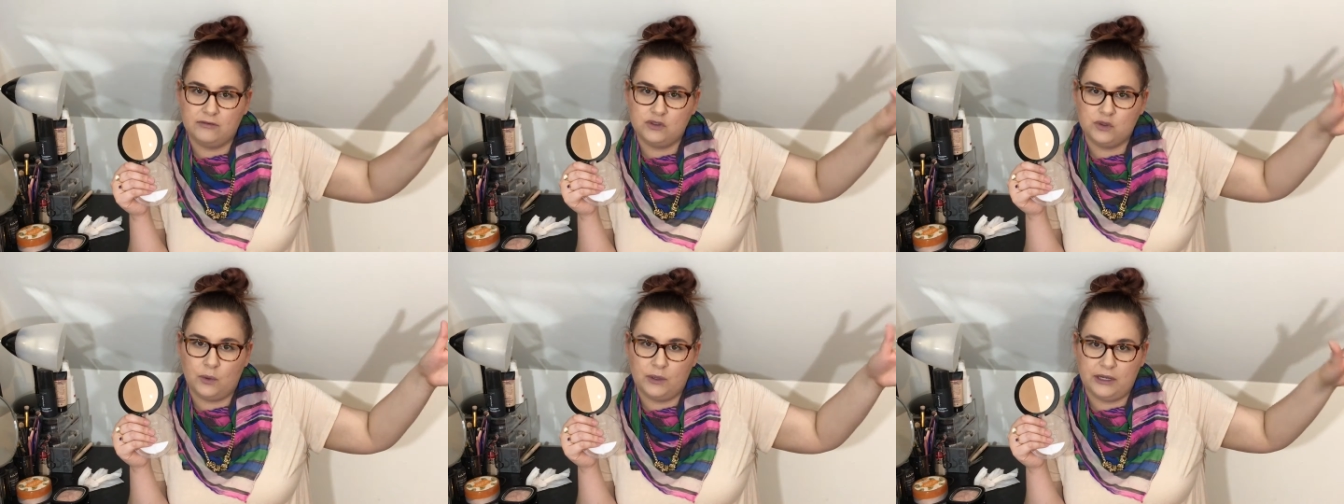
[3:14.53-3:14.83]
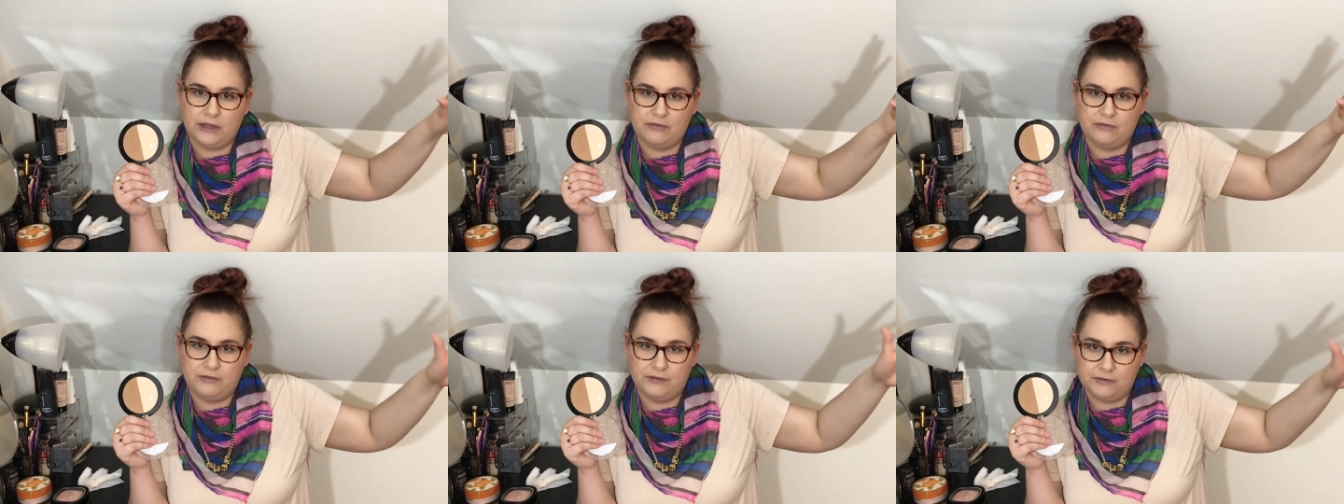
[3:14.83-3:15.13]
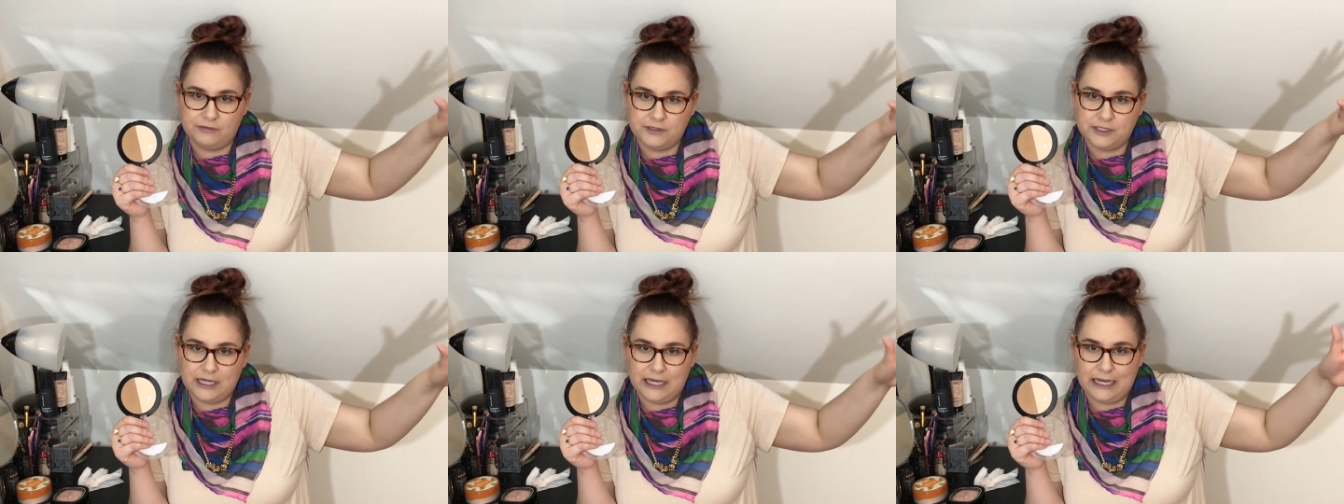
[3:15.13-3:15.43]

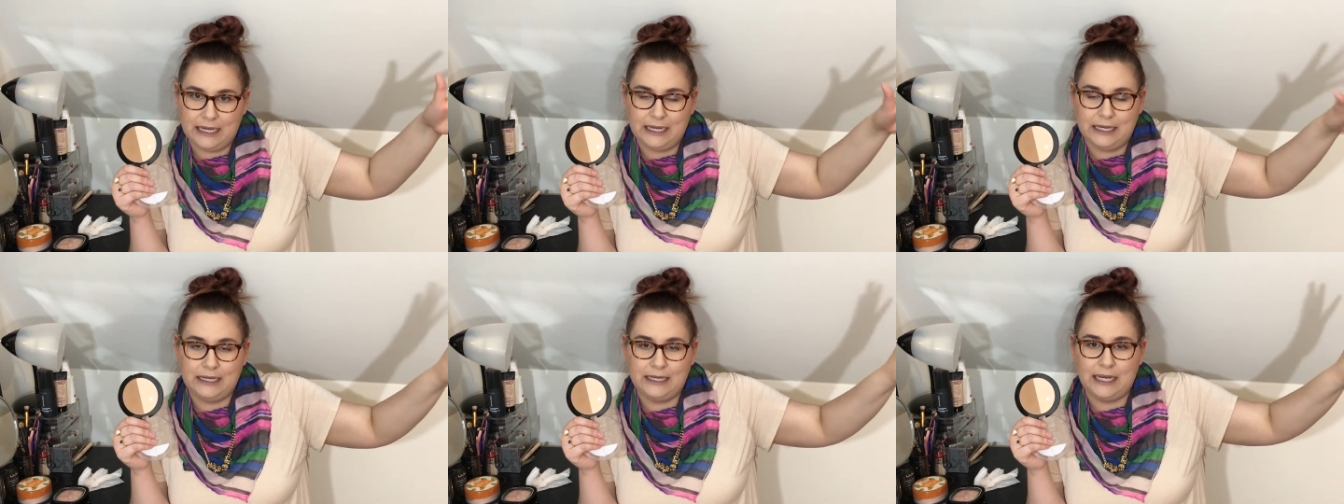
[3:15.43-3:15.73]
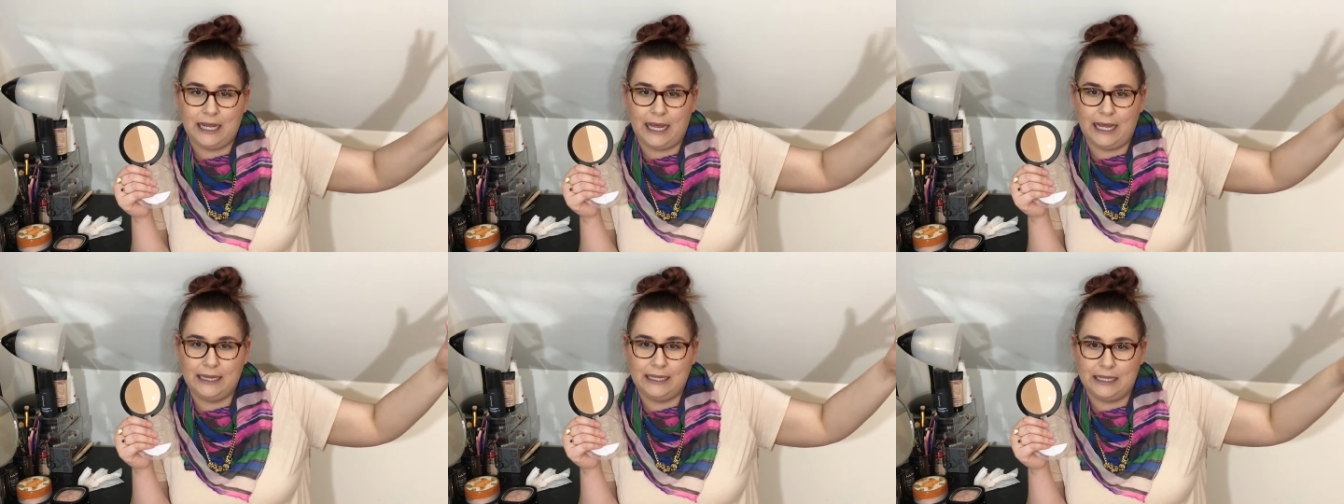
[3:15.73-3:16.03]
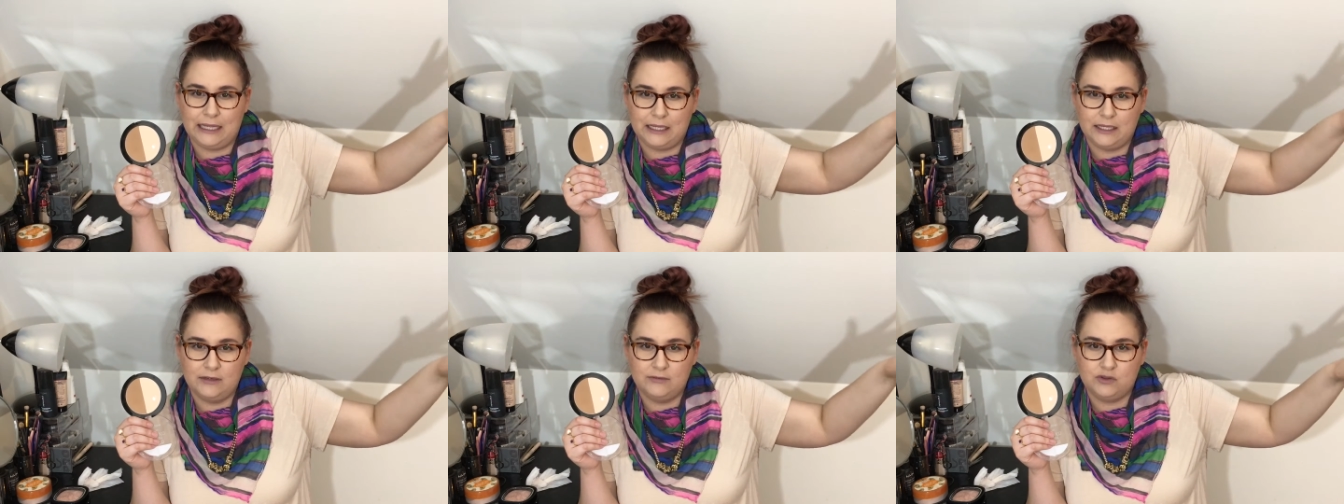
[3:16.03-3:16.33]
2015 and the
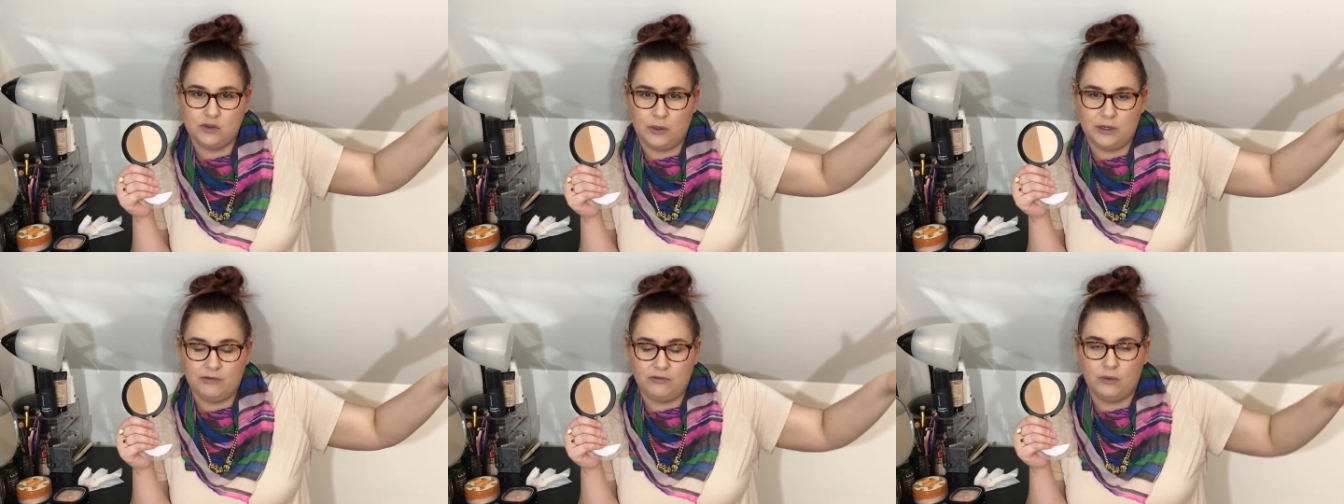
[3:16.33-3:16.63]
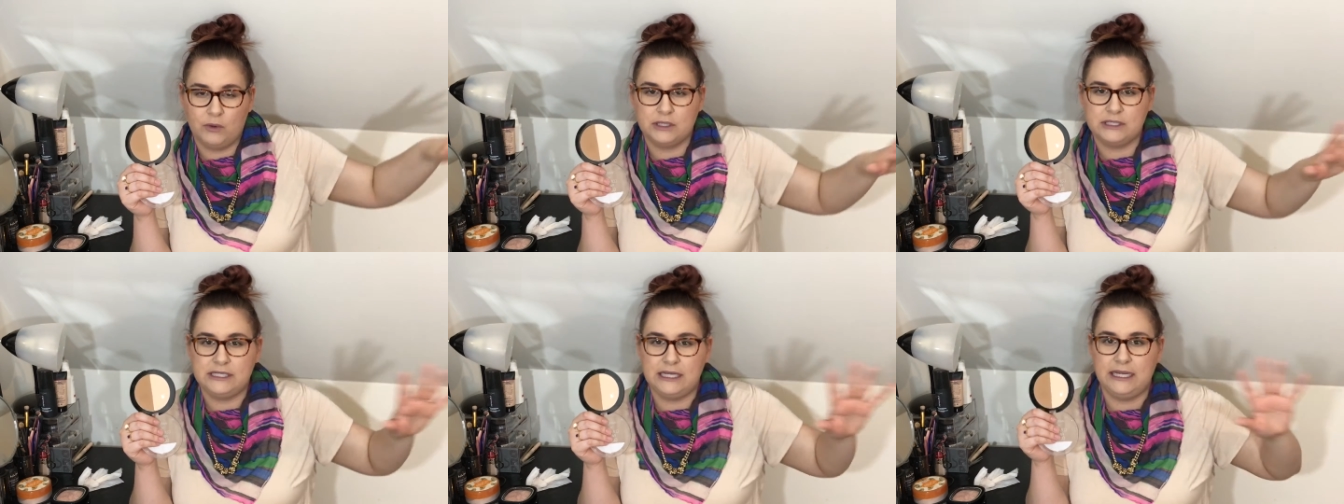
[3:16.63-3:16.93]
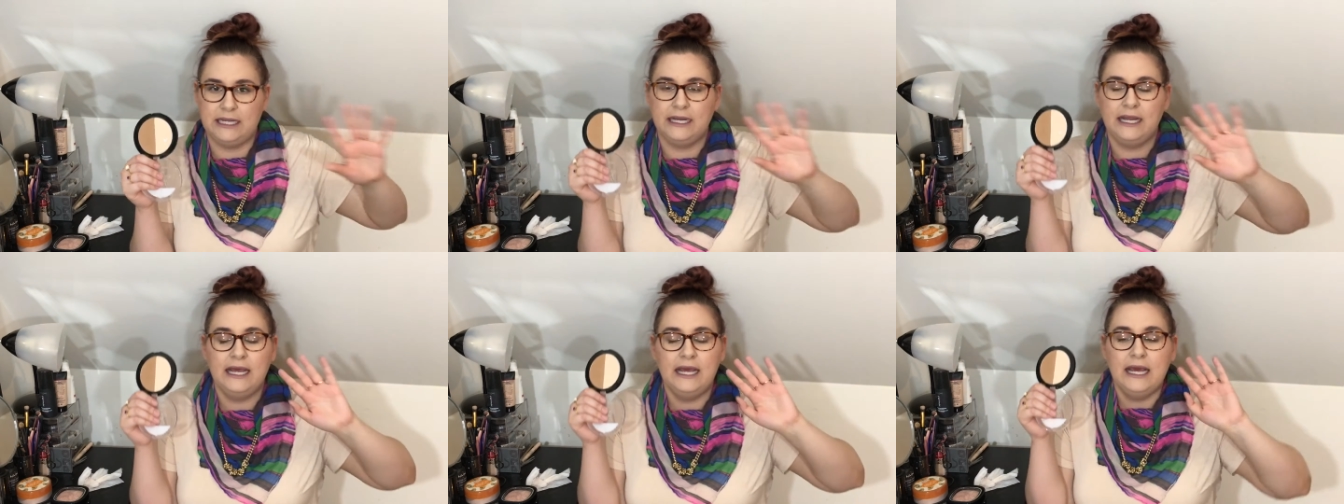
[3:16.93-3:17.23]
end of 2014,